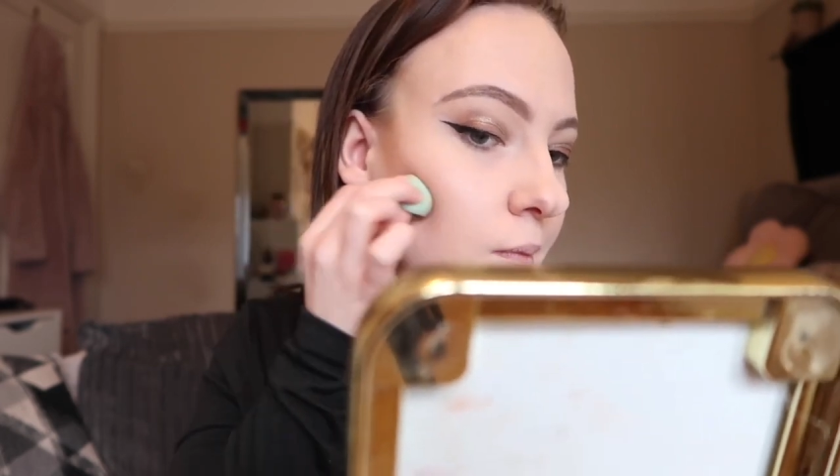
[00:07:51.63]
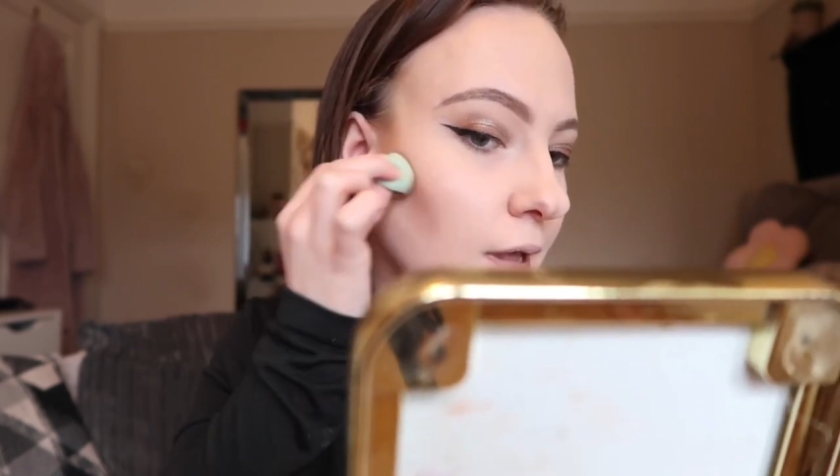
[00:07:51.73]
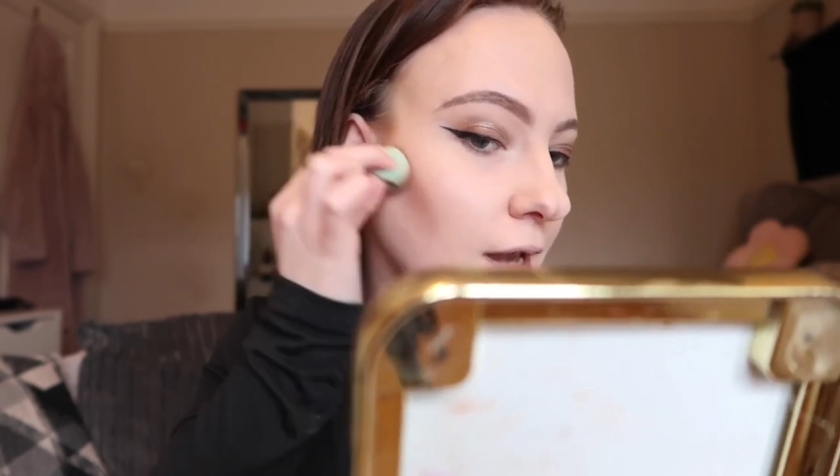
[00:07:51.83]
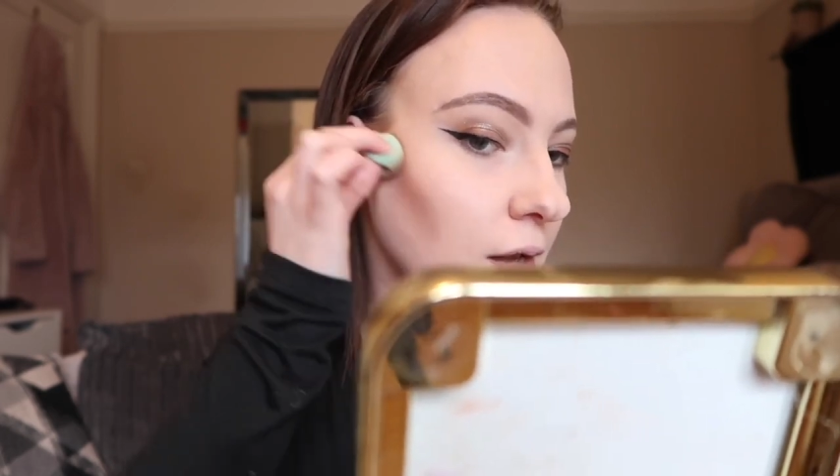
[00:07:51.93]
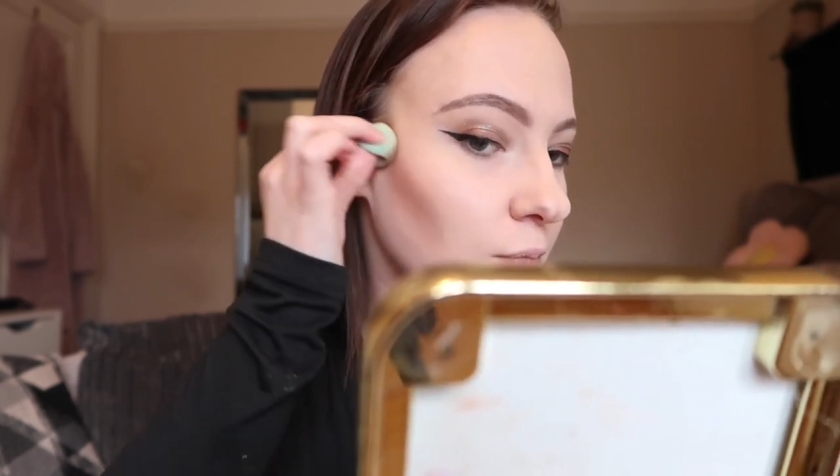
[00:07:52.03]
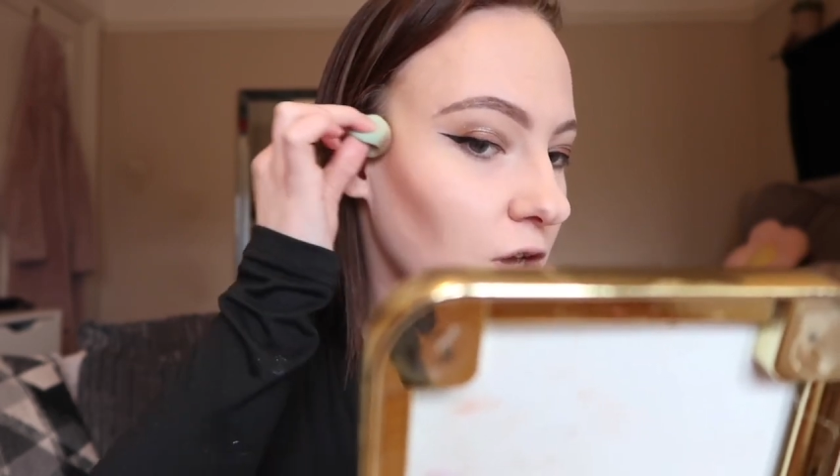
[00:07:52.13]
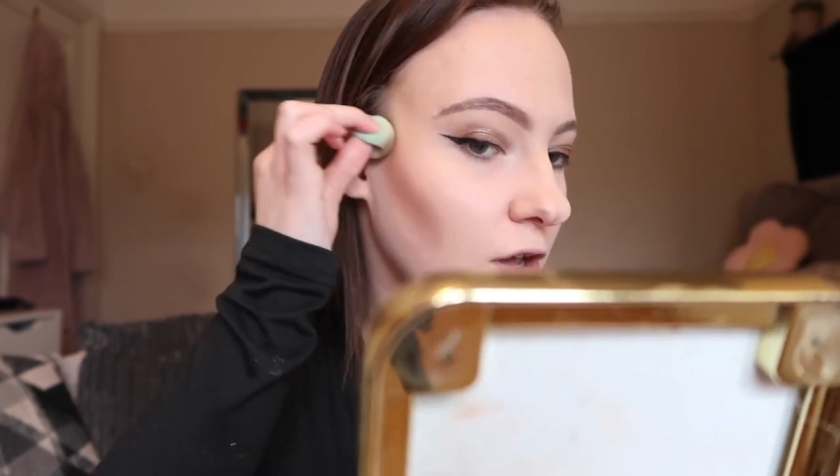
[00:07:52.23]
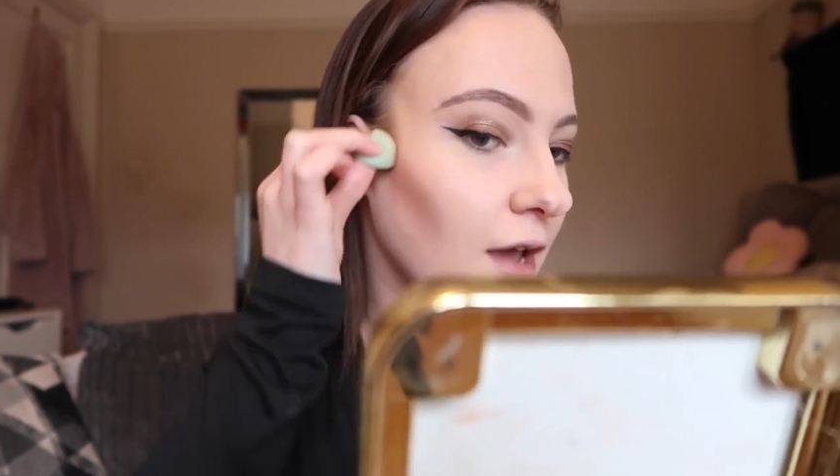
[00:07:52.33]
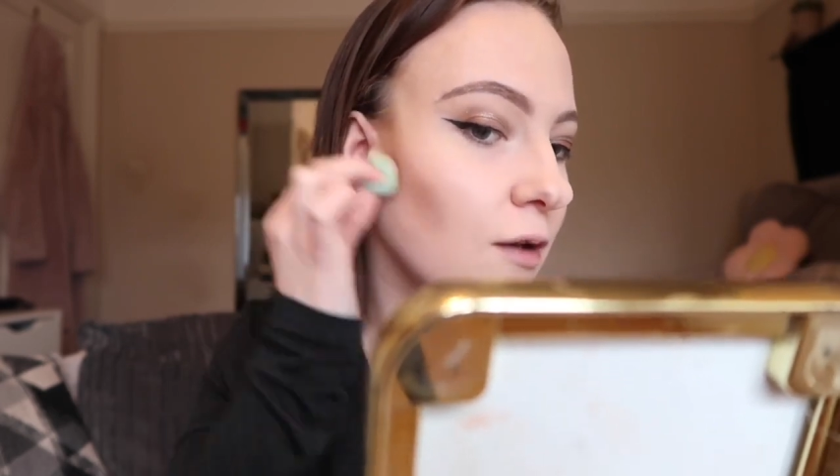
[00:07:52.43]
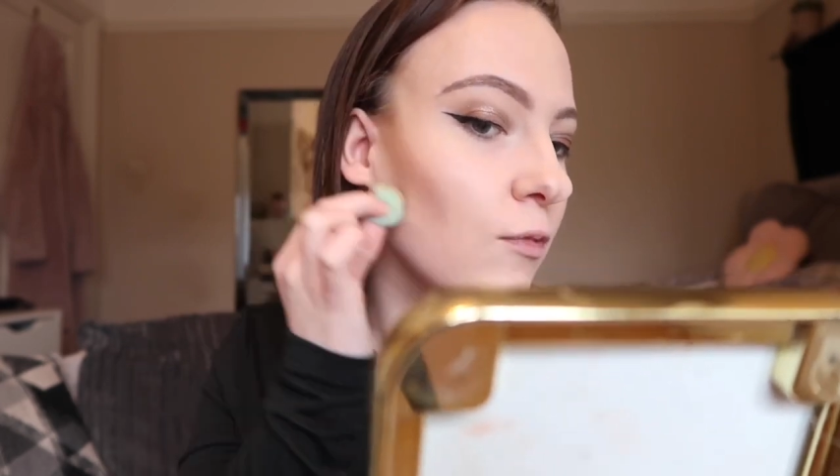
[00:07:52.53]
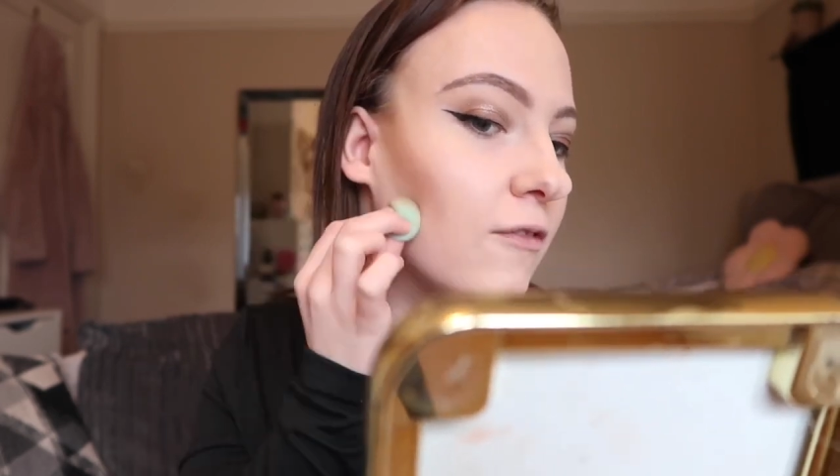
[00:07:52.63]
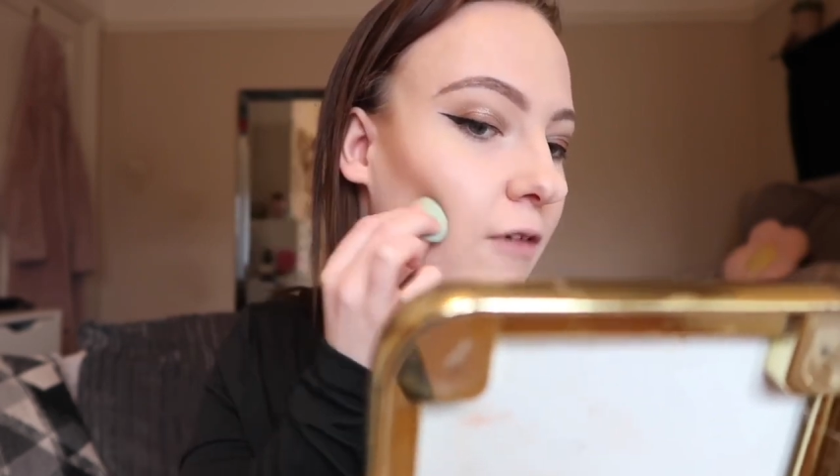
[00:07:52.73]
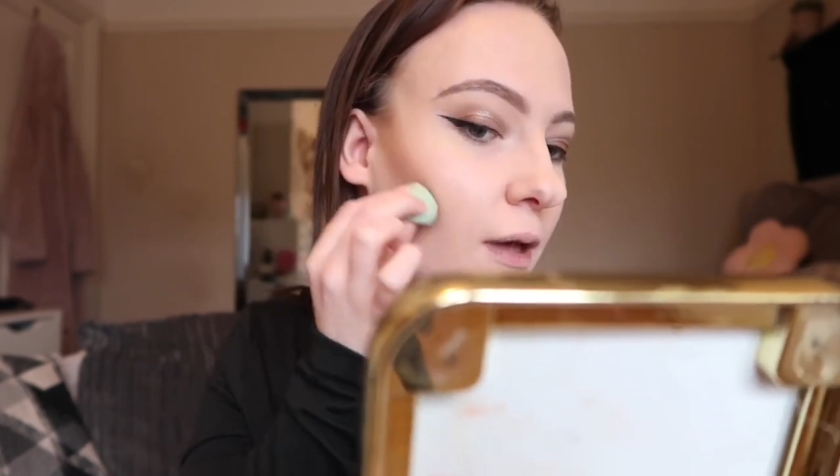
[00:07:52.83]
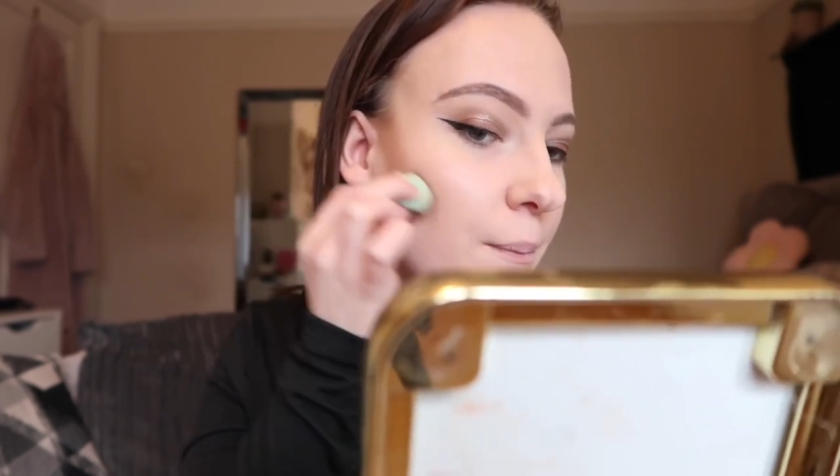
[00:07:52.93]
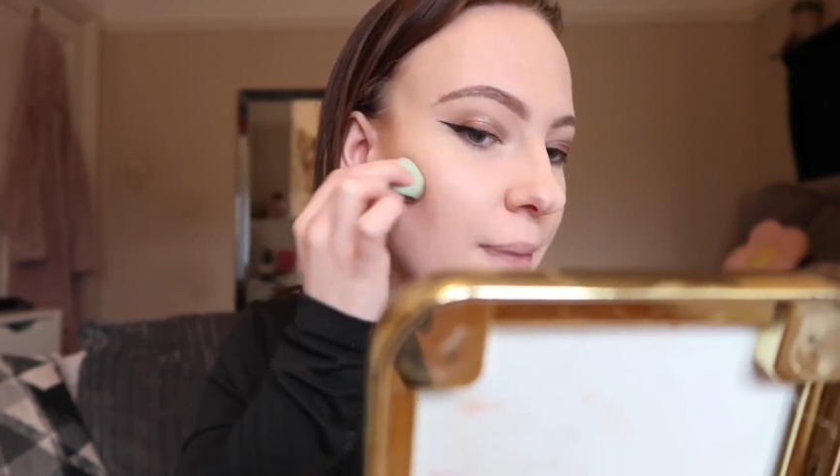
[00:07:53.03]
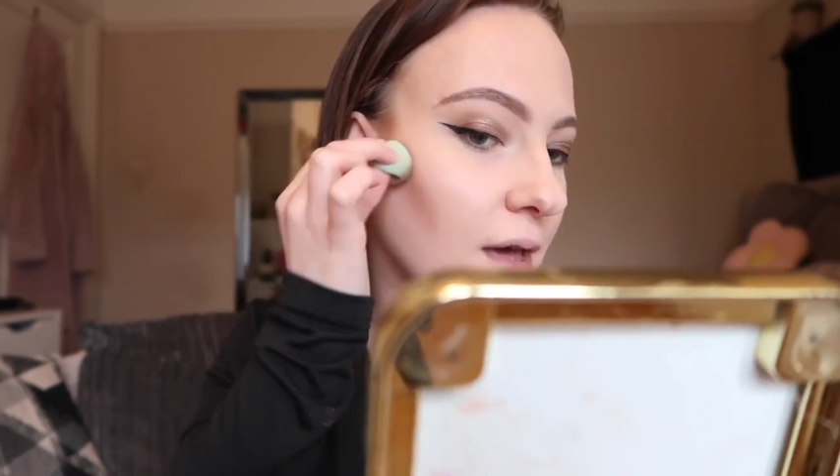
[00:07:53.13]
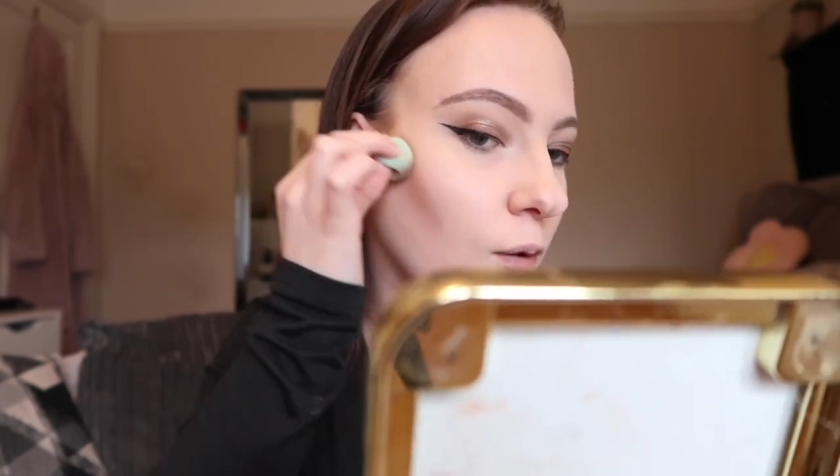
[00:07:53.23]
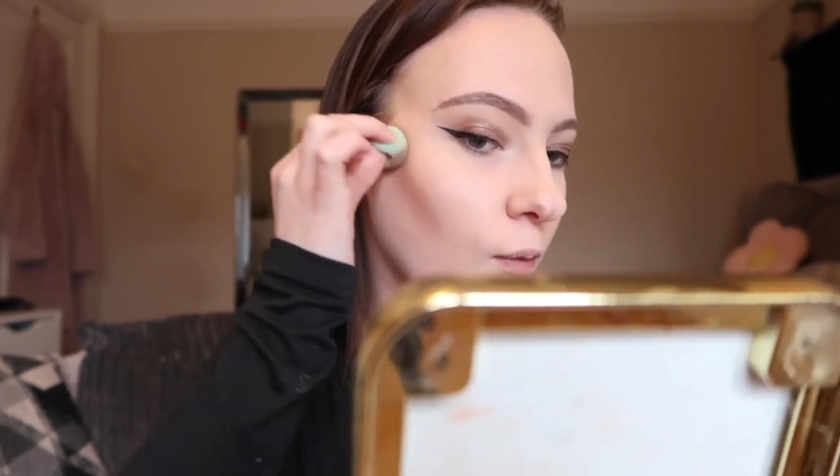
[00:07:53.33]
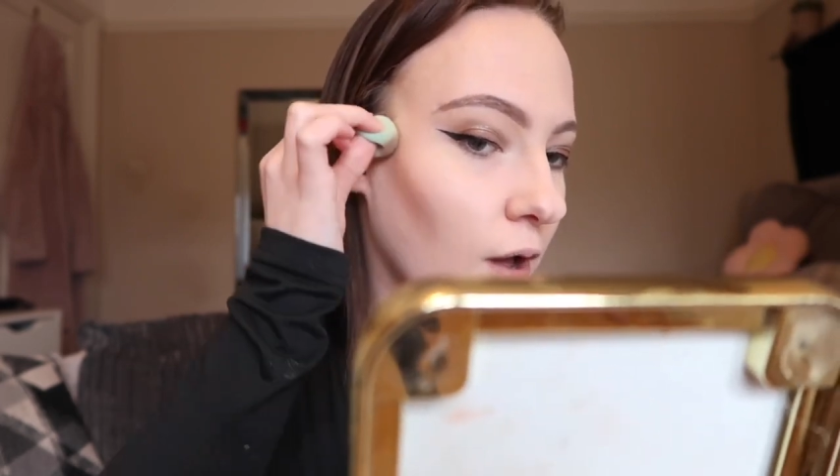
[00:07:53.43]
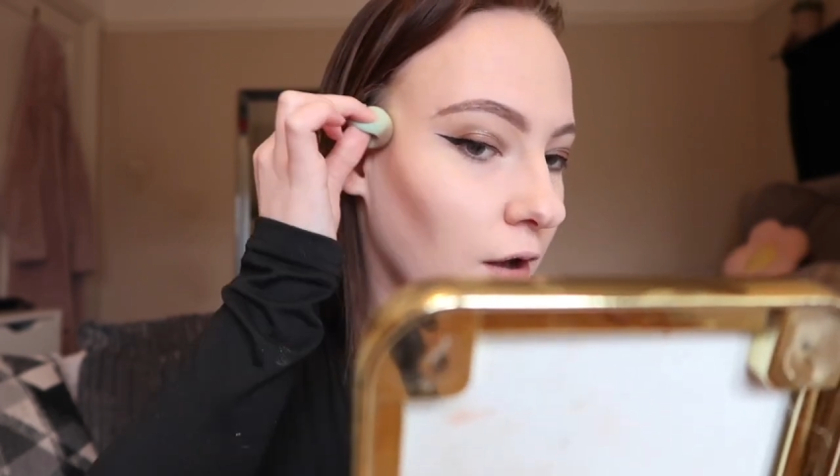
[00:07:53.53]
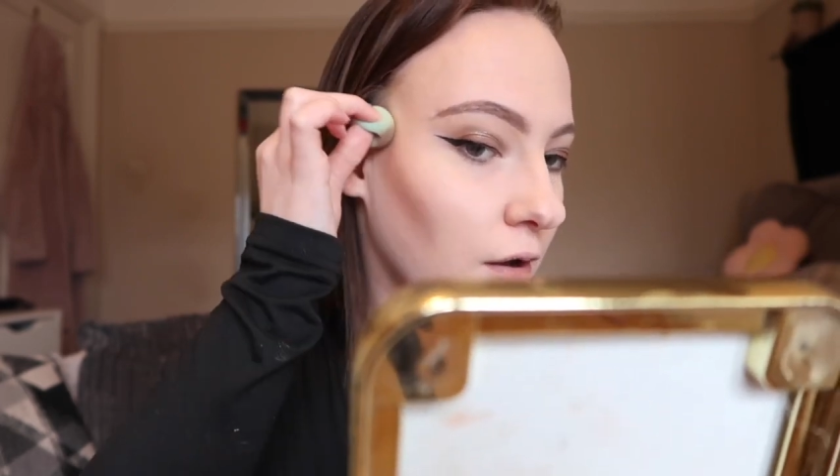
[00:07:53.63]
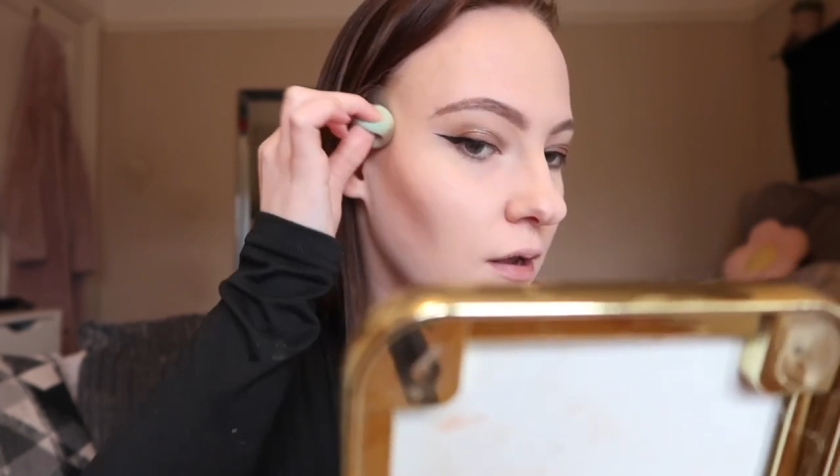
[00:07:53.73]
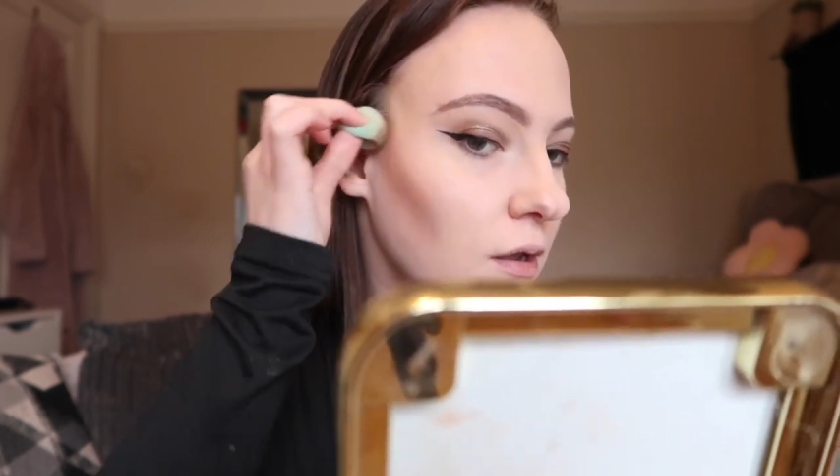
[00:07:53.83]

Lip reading: And then I'm going to go in with a bigger one